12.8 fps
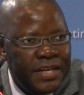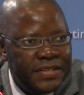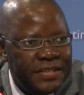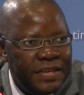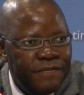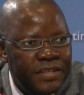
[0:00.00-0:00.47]
and
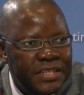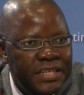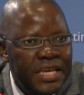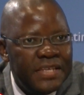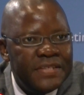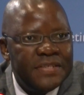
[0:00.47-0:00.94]
safety
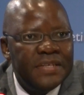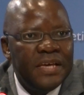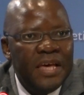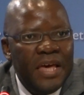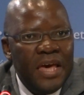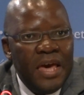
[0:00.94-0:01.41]
nets,
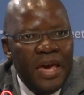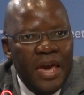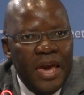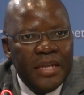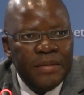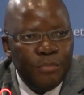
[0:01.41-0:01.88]

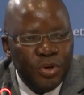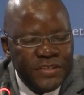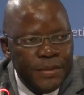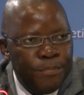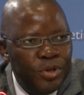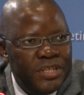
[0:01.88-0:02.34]
and
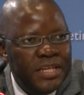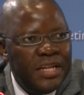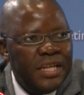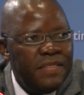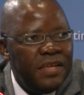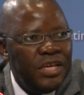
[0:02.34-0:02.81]
most
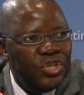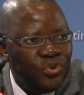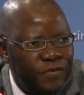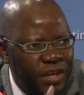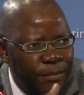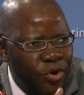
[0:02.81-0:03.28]
importantly, the
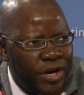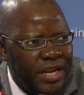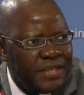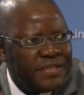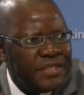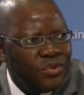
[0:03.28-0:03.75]
issue of
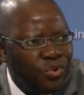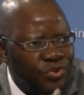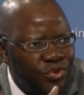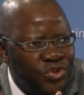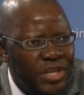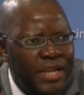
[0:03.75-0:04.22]
democracy,
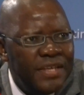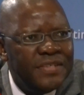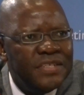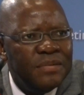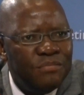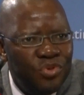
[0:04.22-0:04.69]

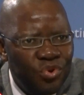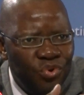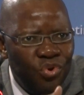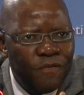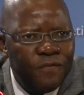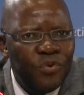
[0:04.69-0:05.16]
constitutionalism, the
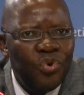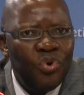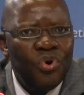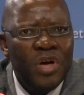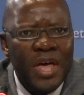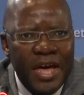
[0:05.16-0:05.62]
rule of
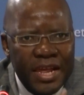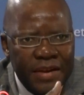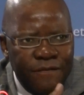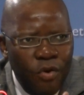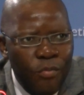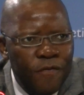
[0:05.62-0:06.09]
law, the
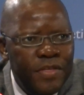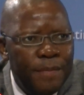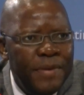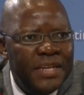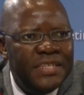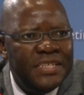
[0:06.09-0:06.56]
reform of the
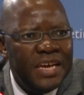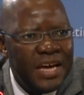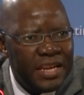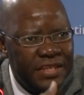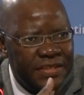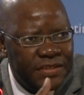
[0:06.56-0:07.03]

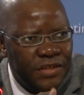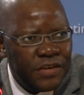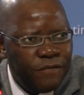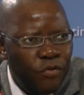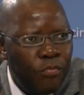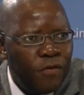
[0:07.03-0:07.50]
media, the
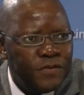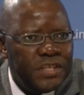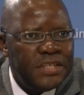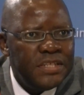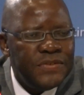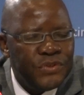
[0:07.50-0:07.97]
reform of
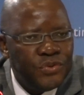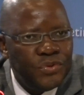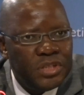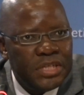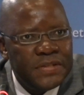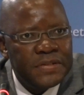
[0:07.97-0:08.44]
state
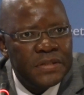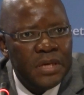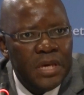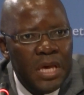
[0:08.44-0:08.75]
institutions.